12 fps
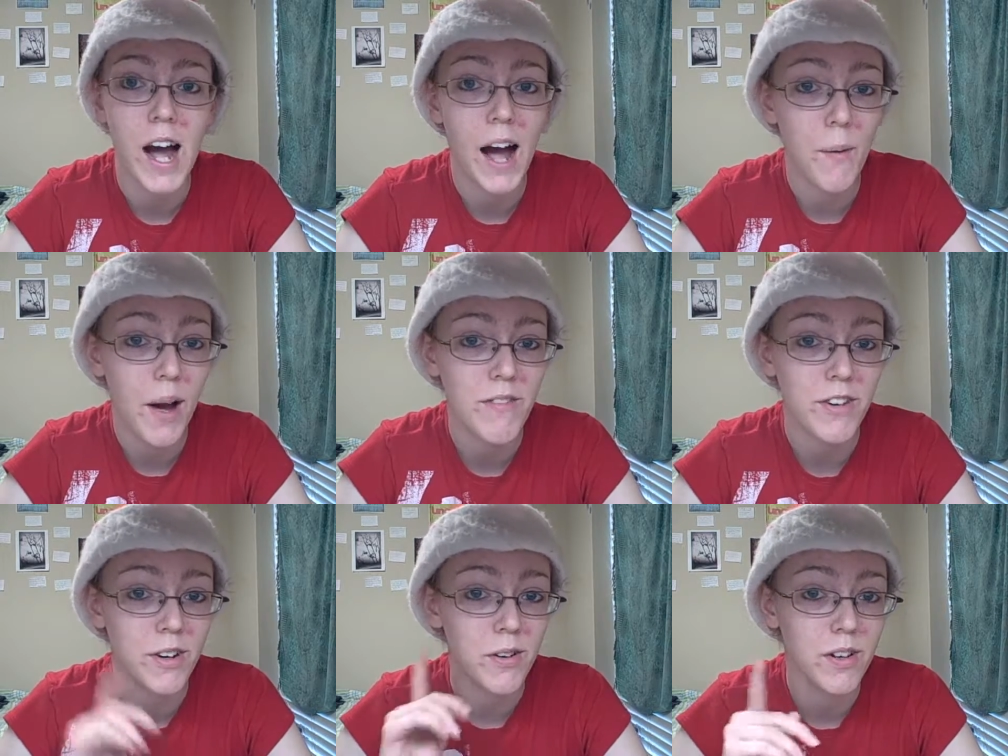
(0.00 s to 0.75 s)

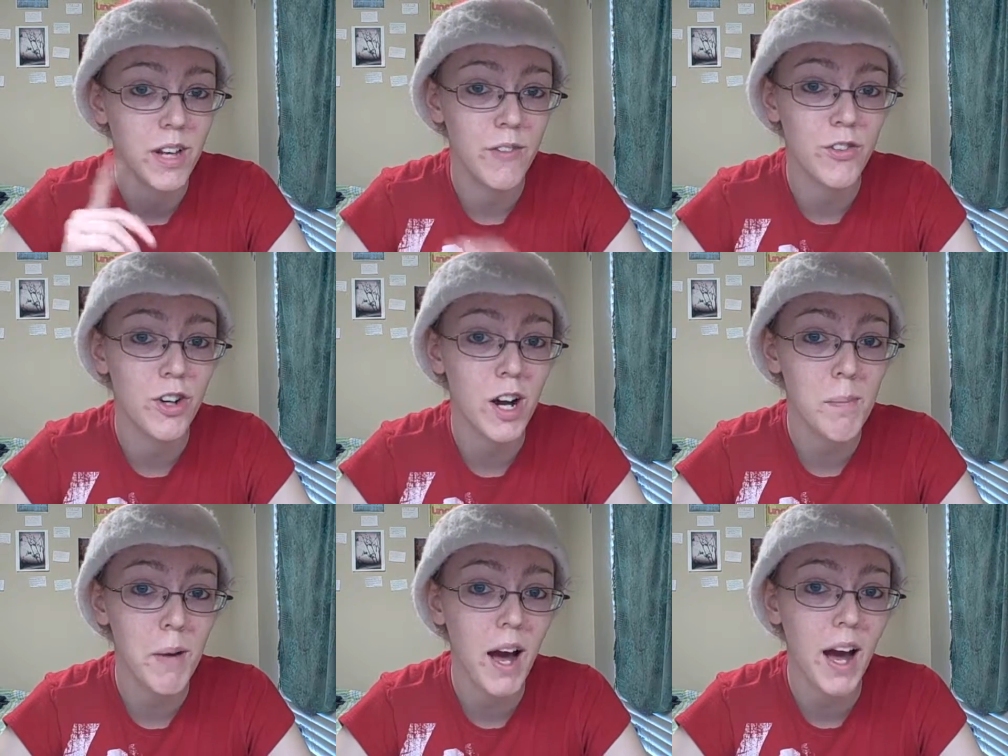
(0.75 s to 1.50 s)
However, if you're
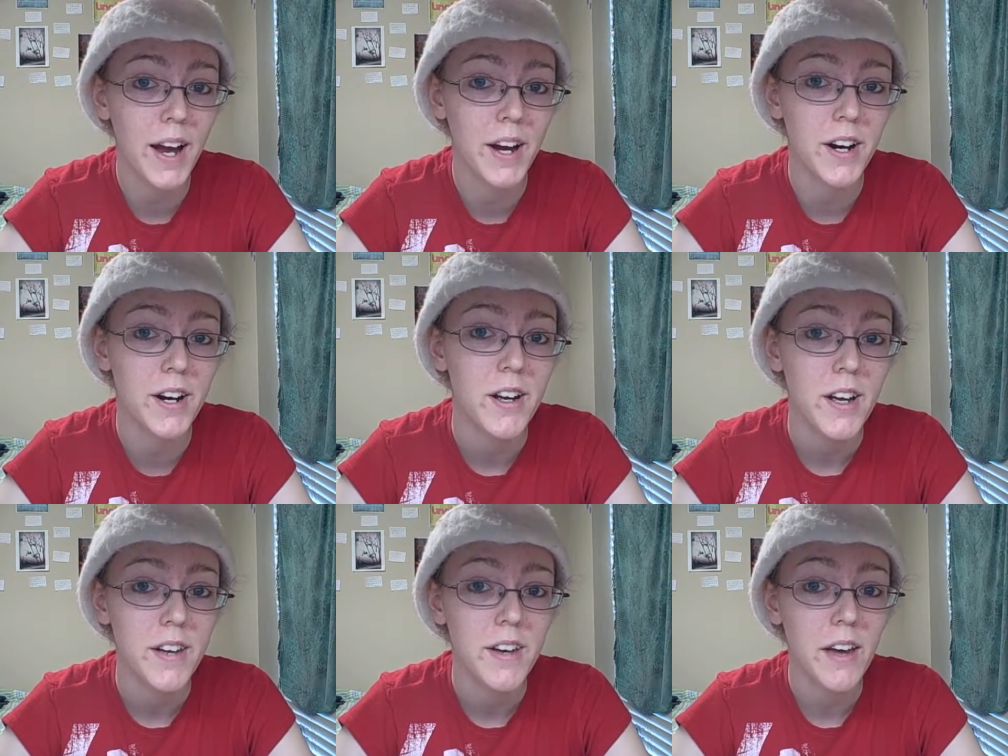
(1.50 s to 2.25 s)
up higher,
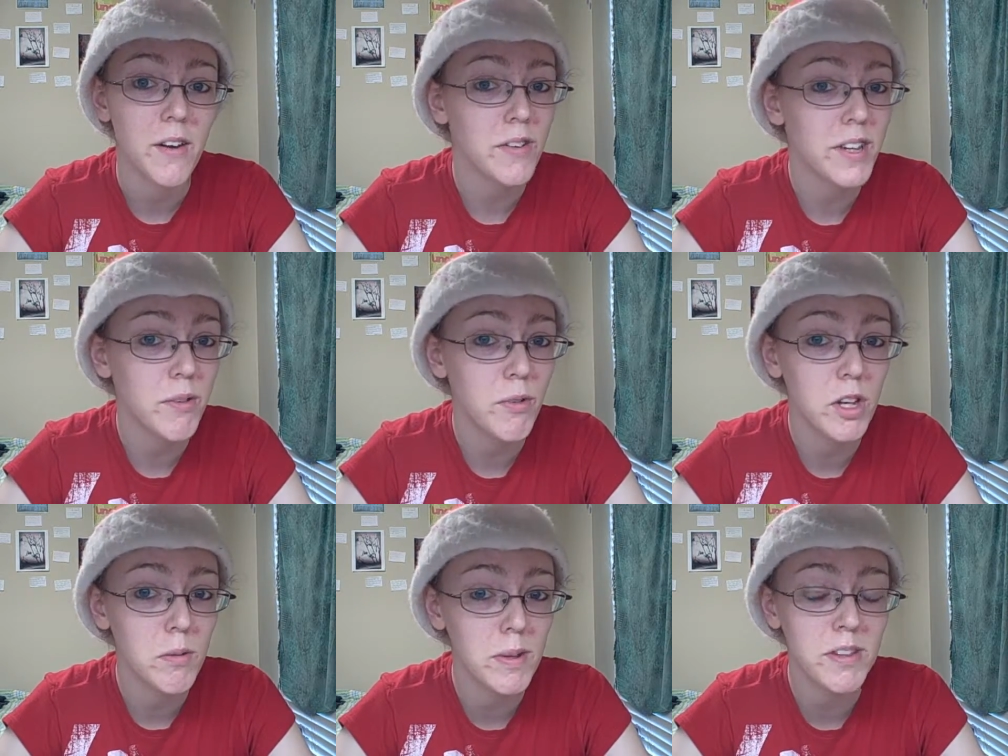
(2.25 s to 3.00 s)
not only
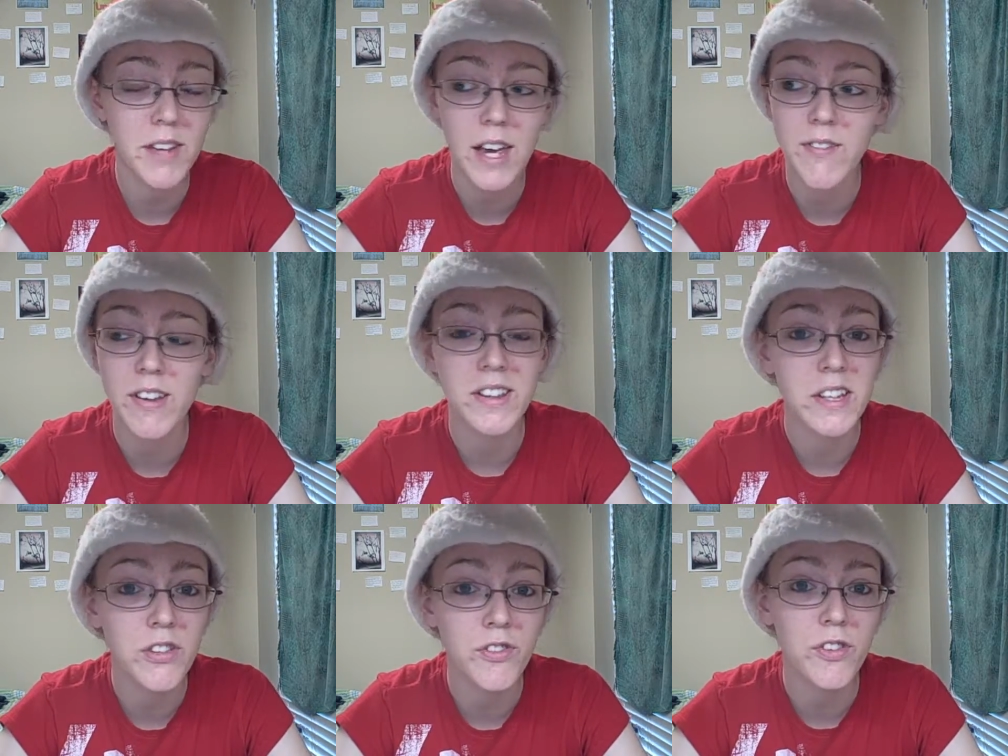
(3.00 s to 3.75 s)
will you be safe at
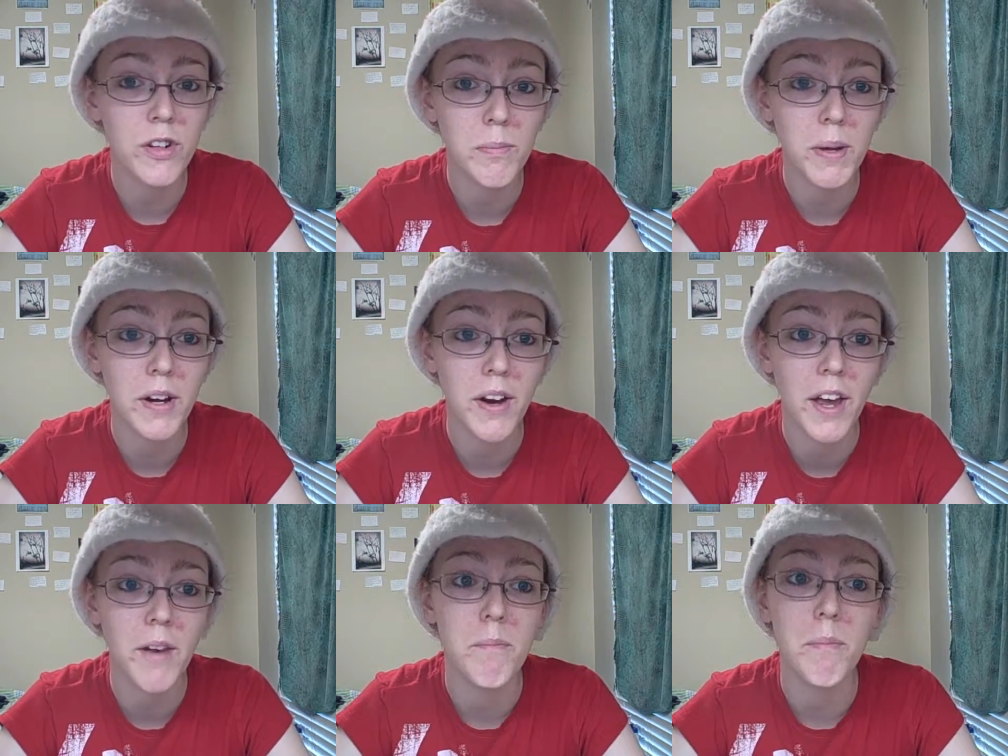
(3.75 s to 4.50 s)
least for a
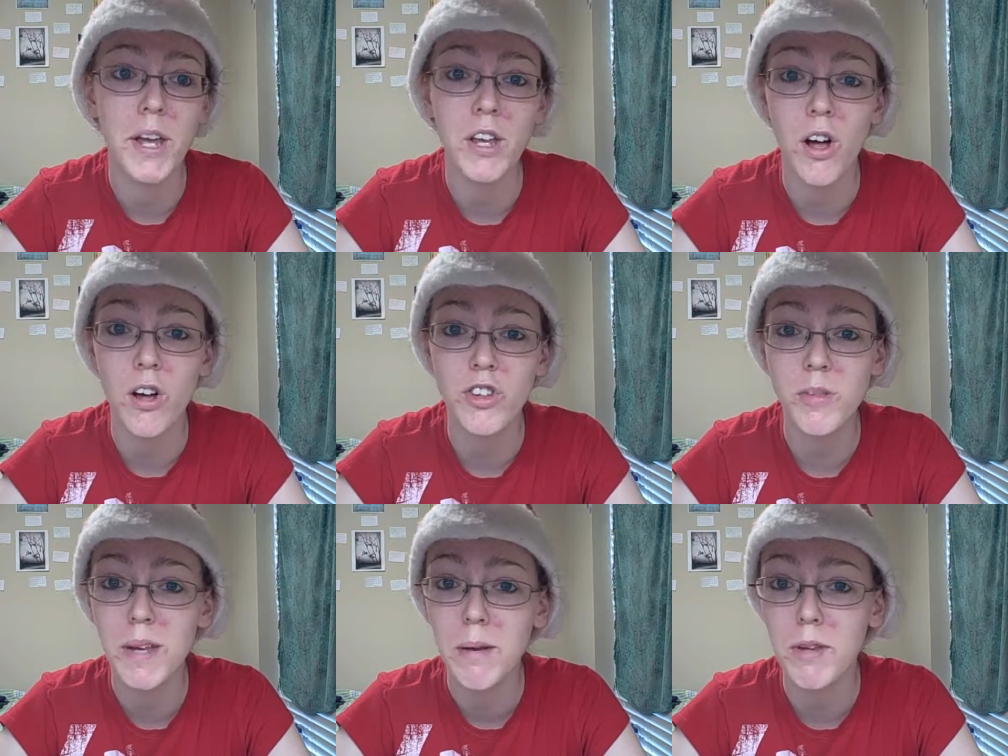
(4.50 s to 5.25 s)
period, but you'll
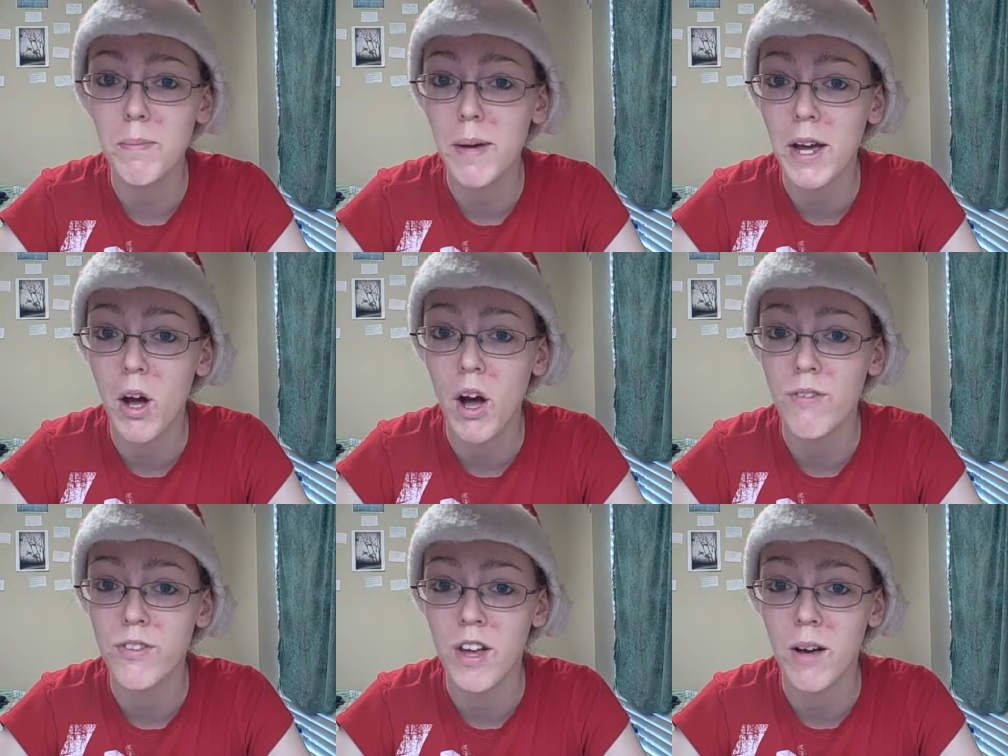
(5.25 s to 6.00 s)
also be able to pick
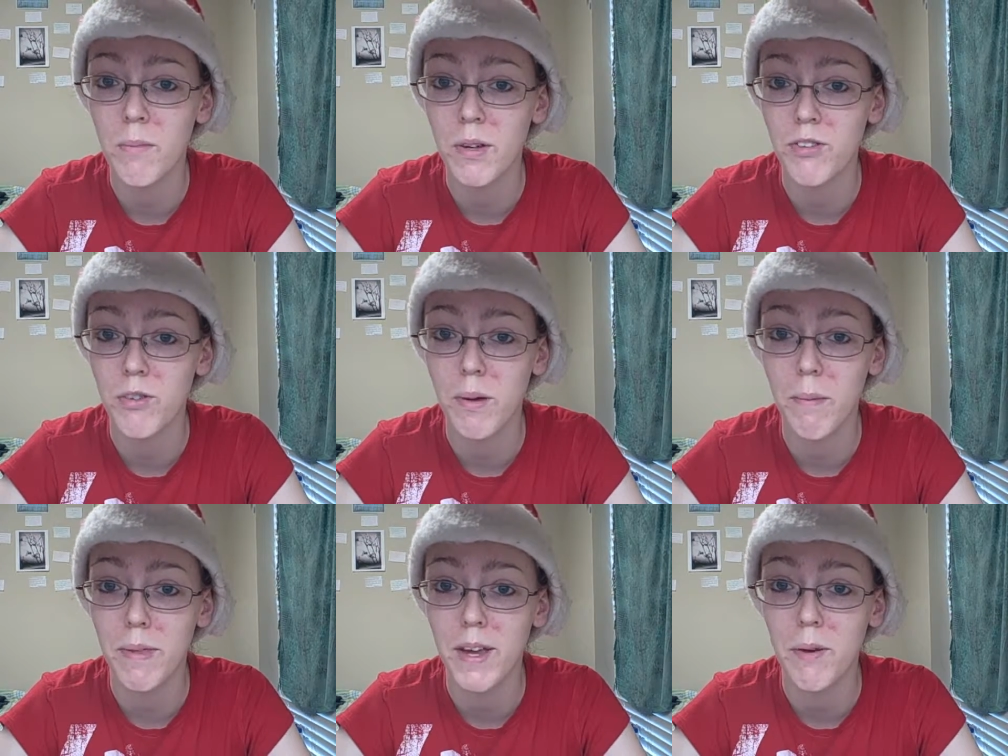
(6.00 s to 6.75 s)
off zombies from
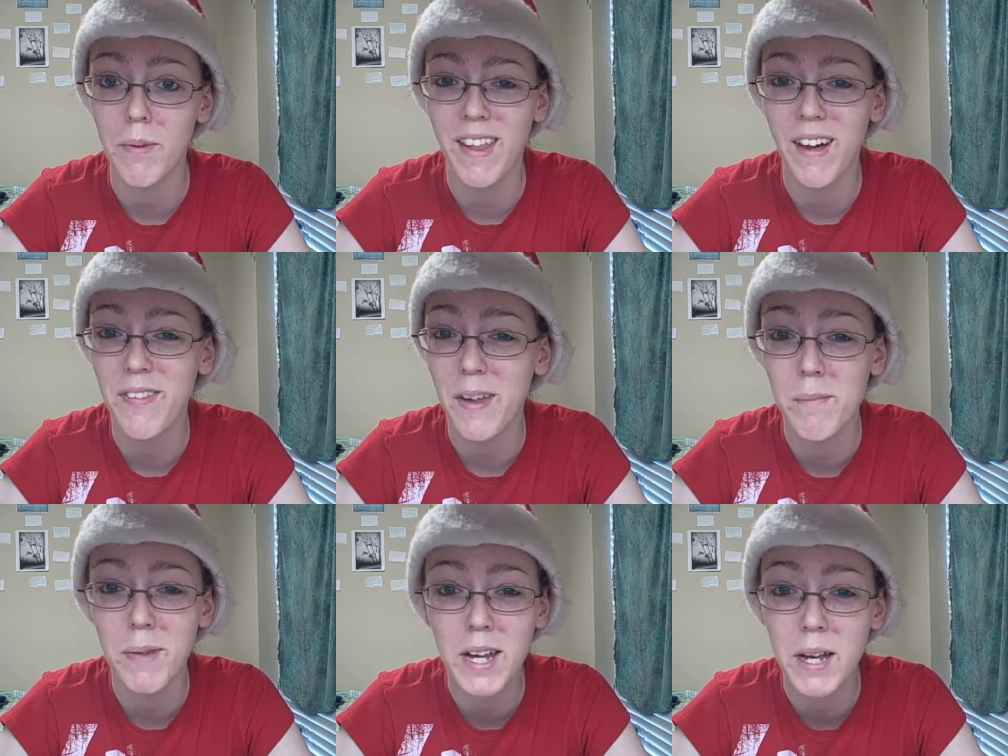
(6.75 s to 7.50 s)
up there without
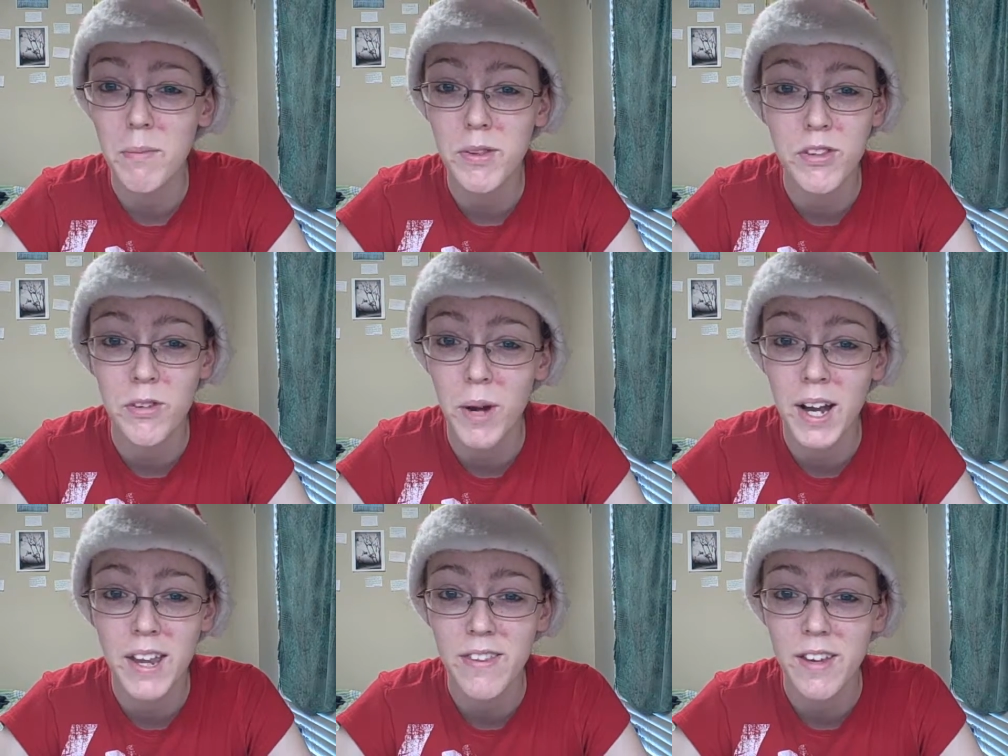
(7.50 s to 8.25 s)
them being able to do
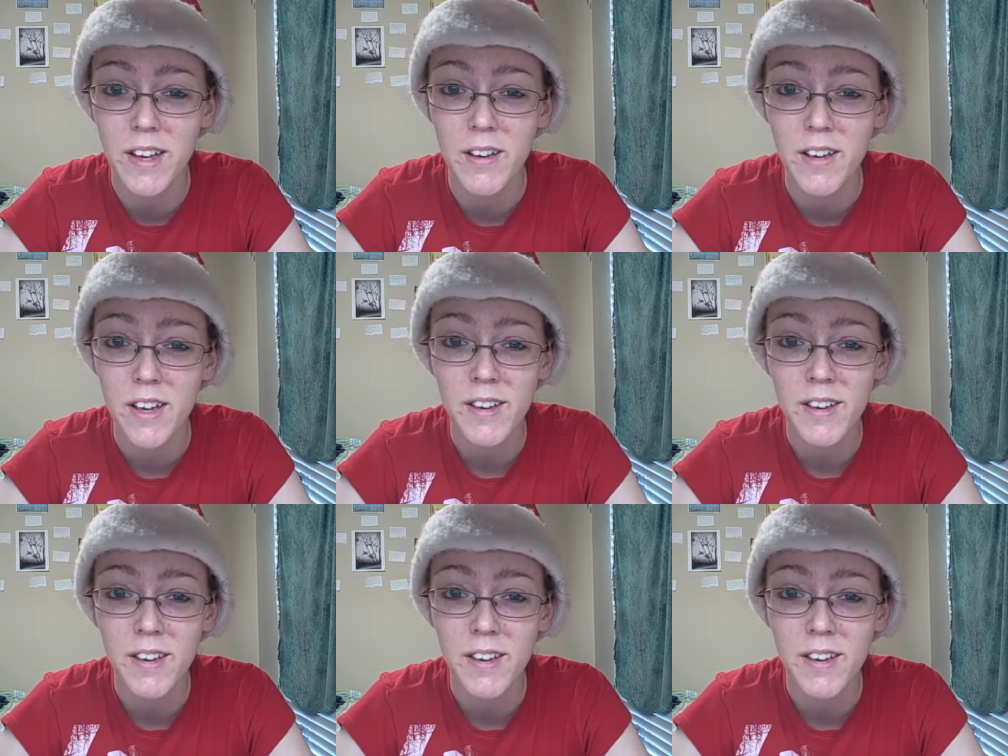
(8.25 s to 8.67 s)
anything.